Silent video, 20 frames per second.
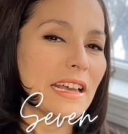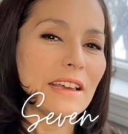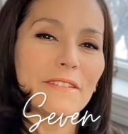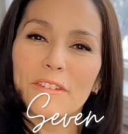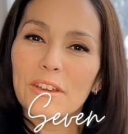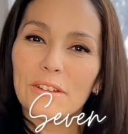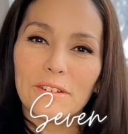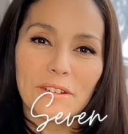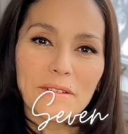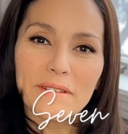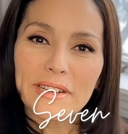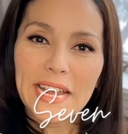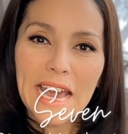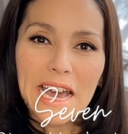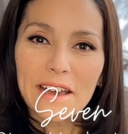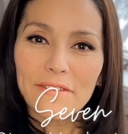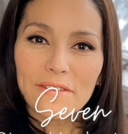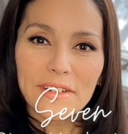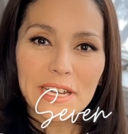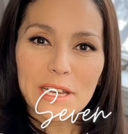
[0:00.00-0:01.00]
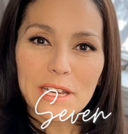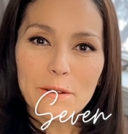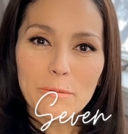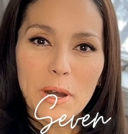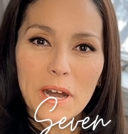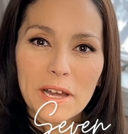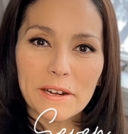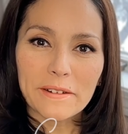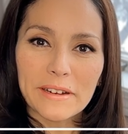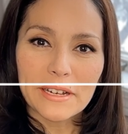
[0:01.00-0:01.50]
If you don't have any
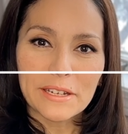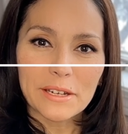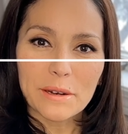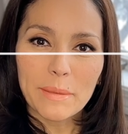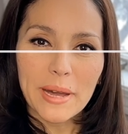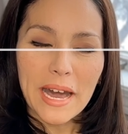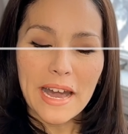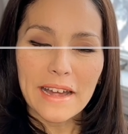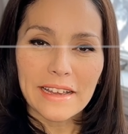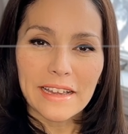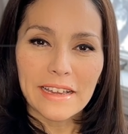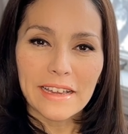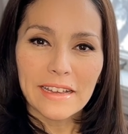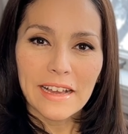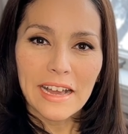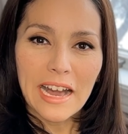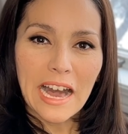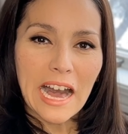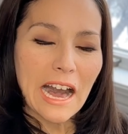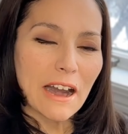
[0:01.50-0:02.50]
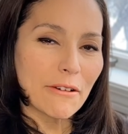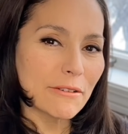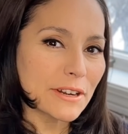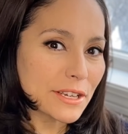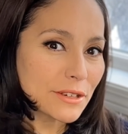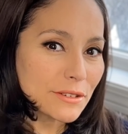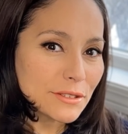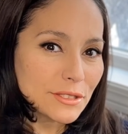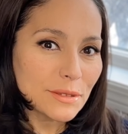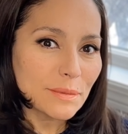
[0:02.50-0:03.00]
water in your body, how are
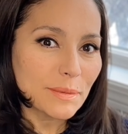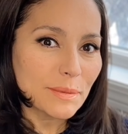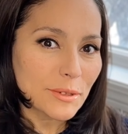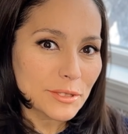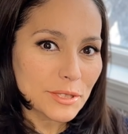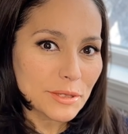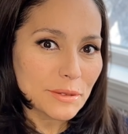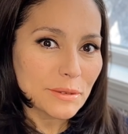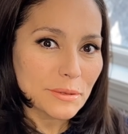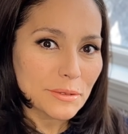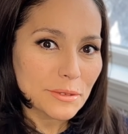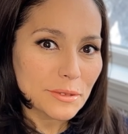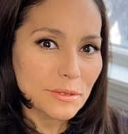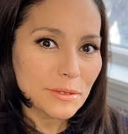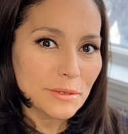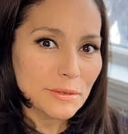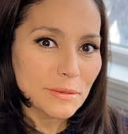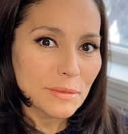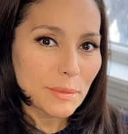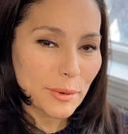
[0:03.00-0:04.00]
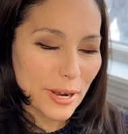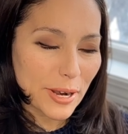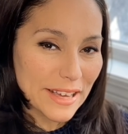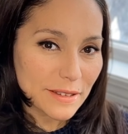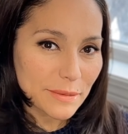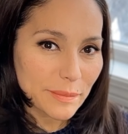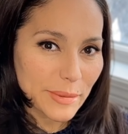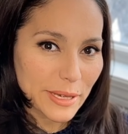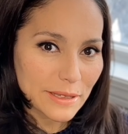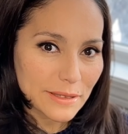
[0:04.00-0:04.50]
you to produce
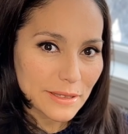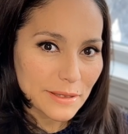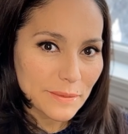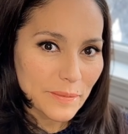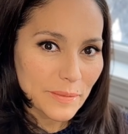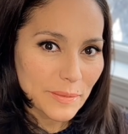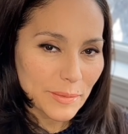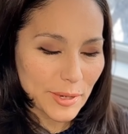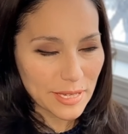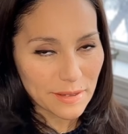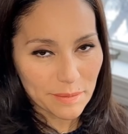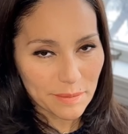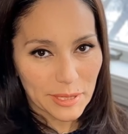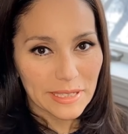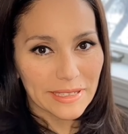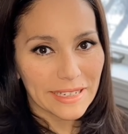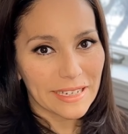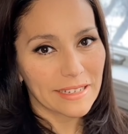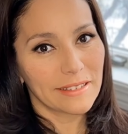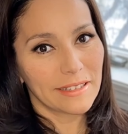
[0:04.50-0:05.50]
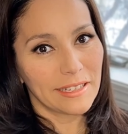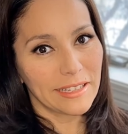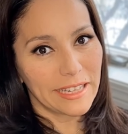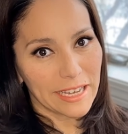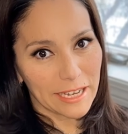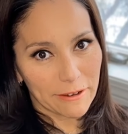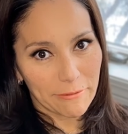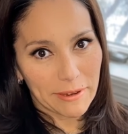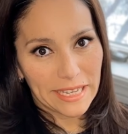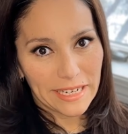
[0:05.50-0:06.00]
breast milk? Breast milk is a
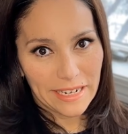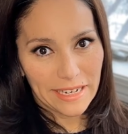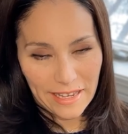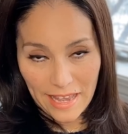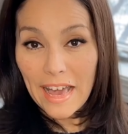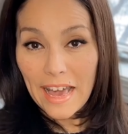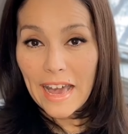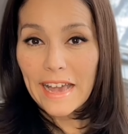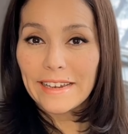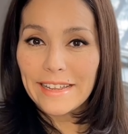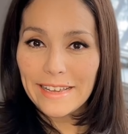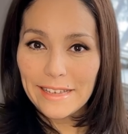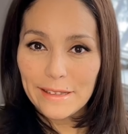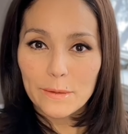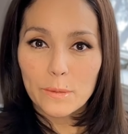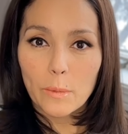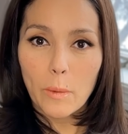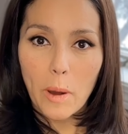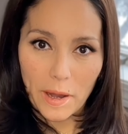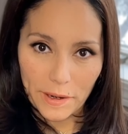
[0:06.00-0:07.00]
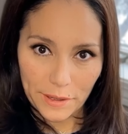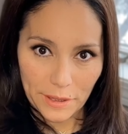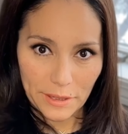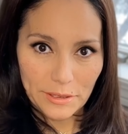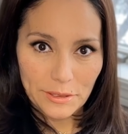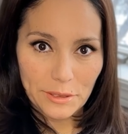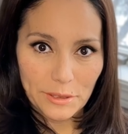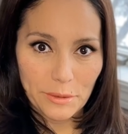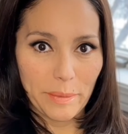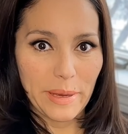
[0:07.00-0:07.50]
liquid and needs water
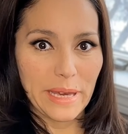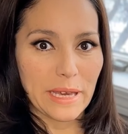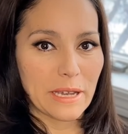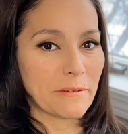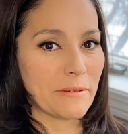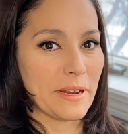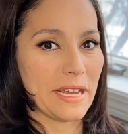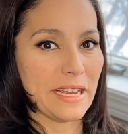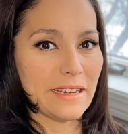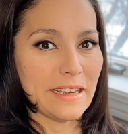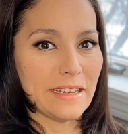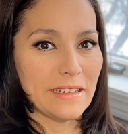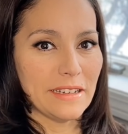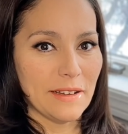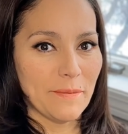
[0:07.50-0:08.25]
to be created.